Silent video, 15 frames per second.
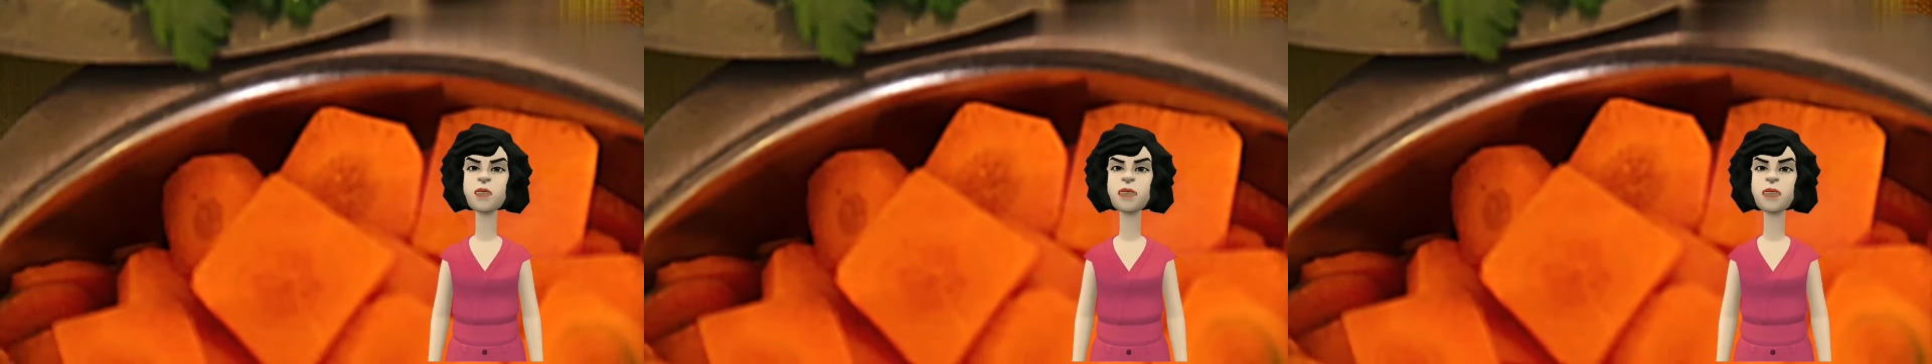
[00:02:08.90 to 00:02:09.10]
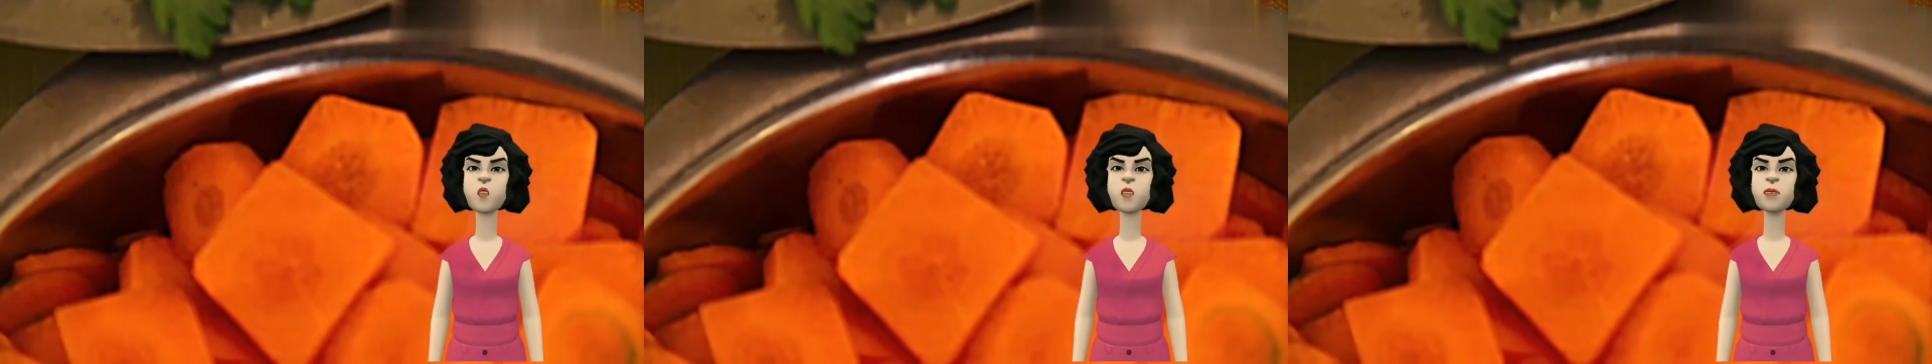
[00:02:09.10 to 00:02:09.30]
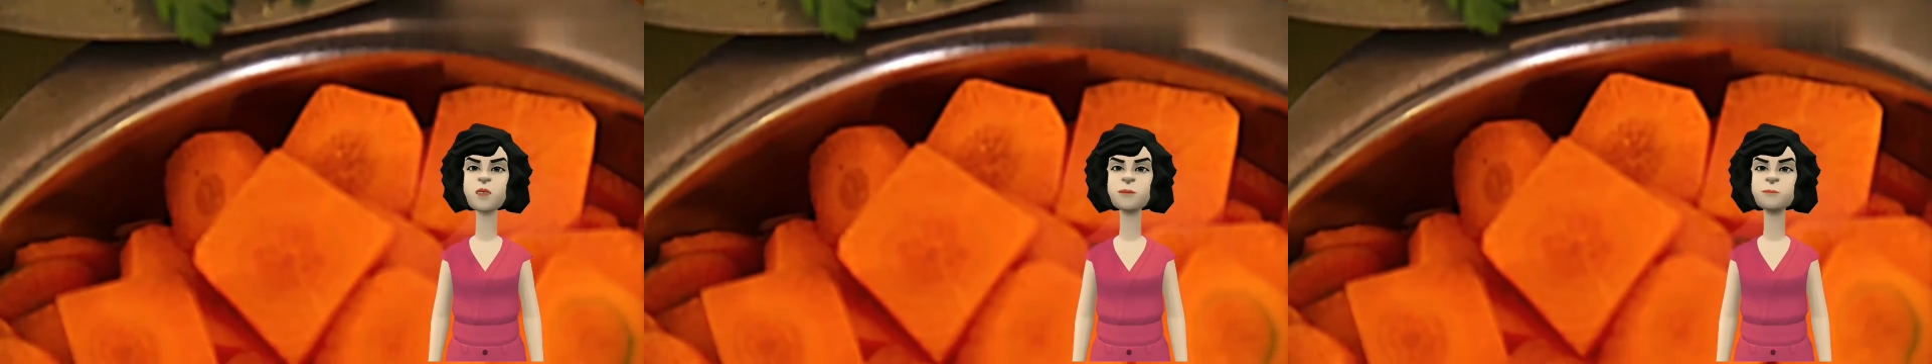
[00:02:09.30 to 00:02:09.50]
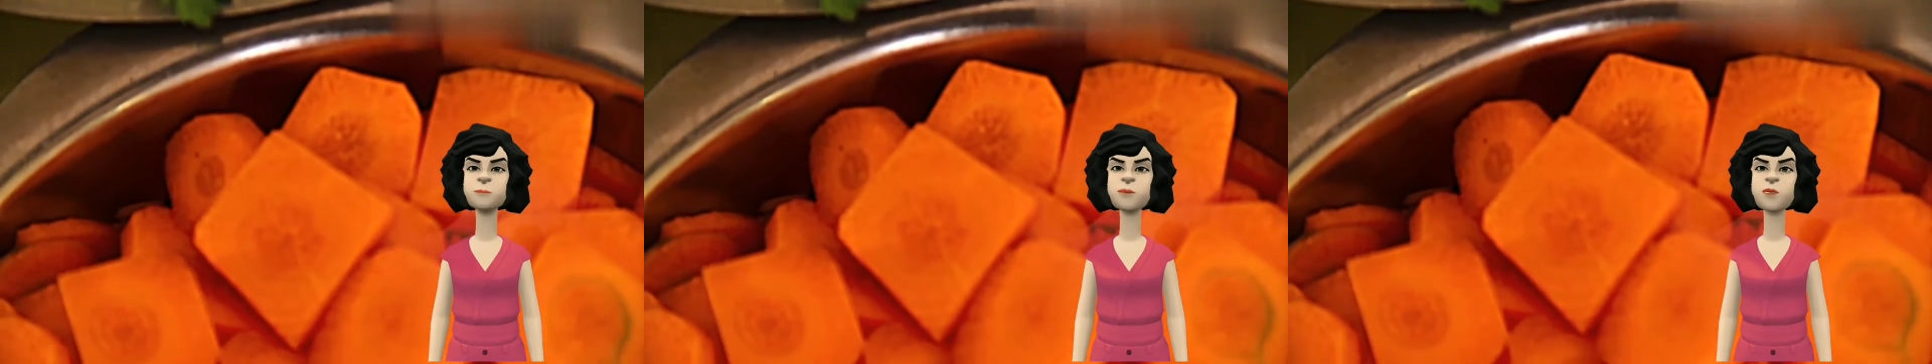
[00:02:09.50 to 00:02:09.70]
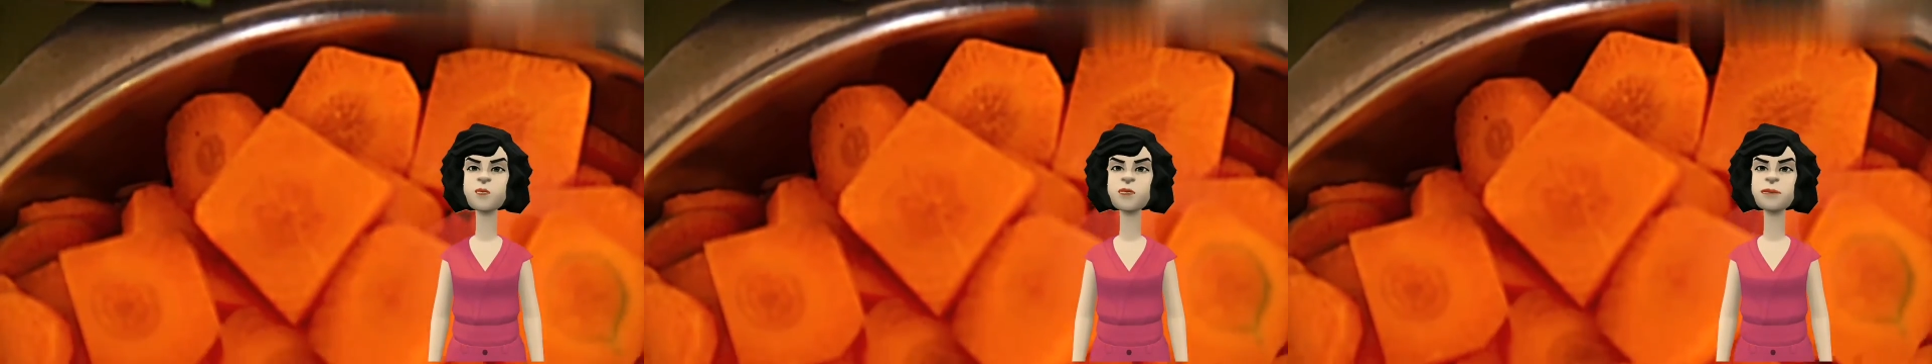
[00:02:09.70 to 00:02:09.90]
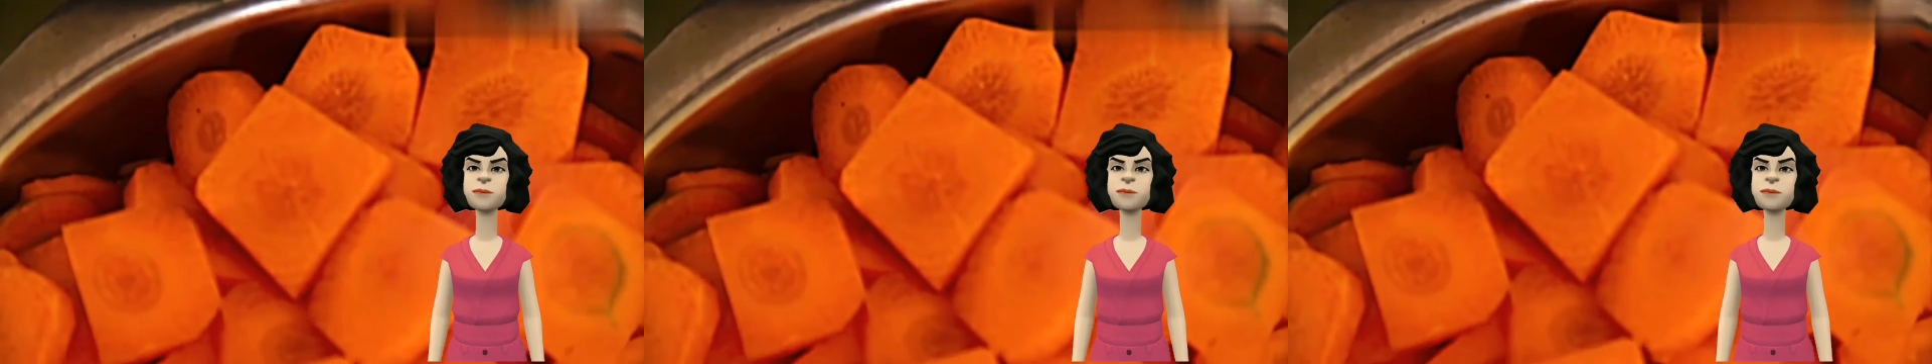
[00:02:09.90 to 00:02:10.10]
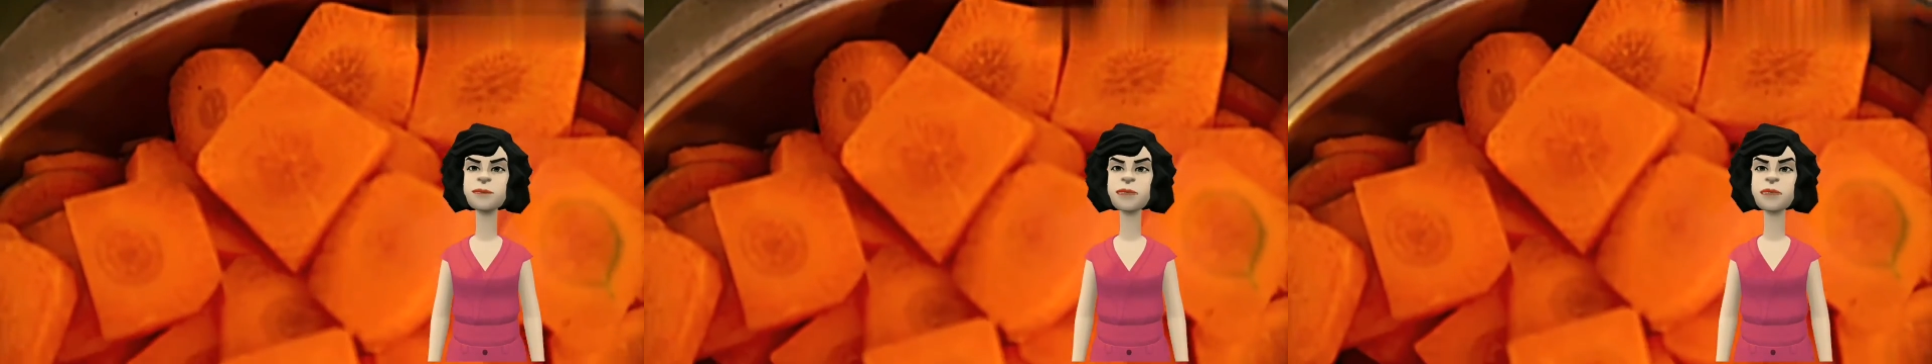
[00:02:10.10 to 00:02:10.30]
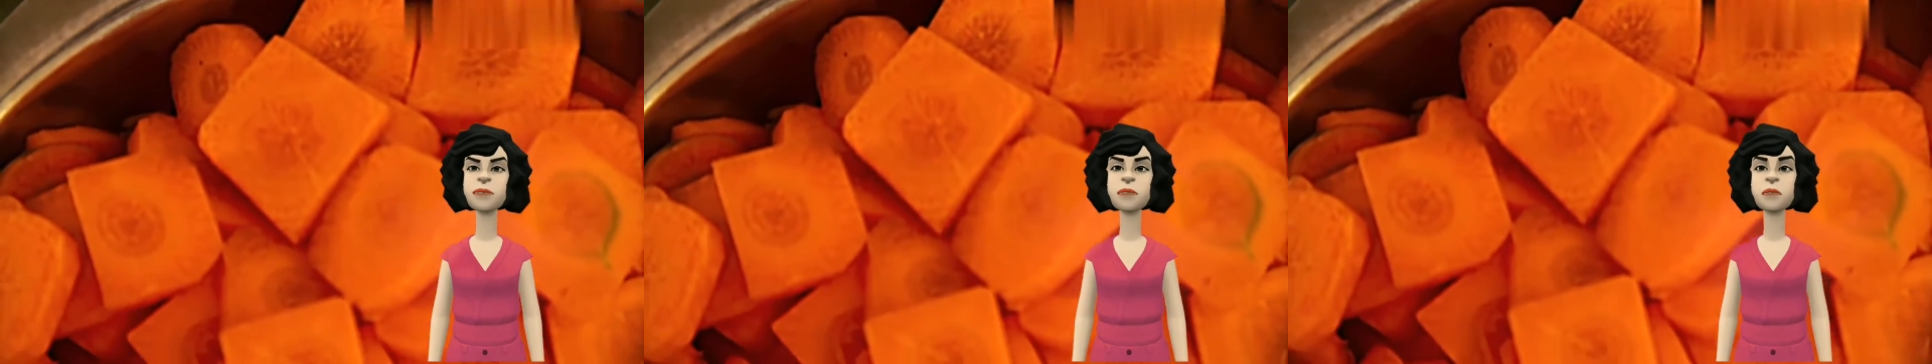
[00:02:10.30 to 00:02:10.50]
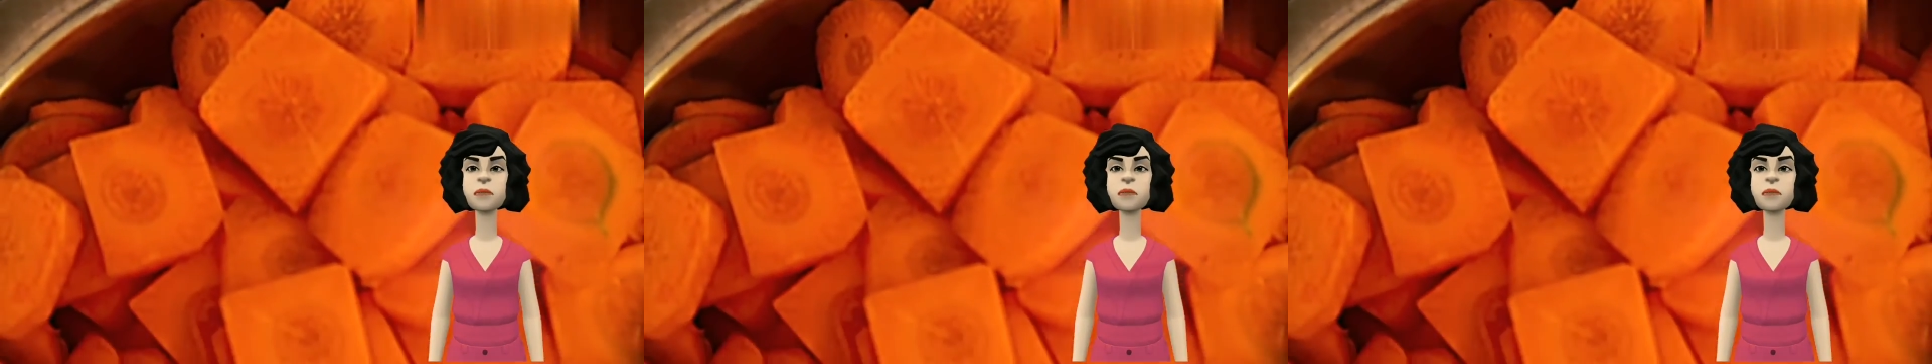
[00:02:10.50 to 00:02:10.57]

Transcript: just learn how to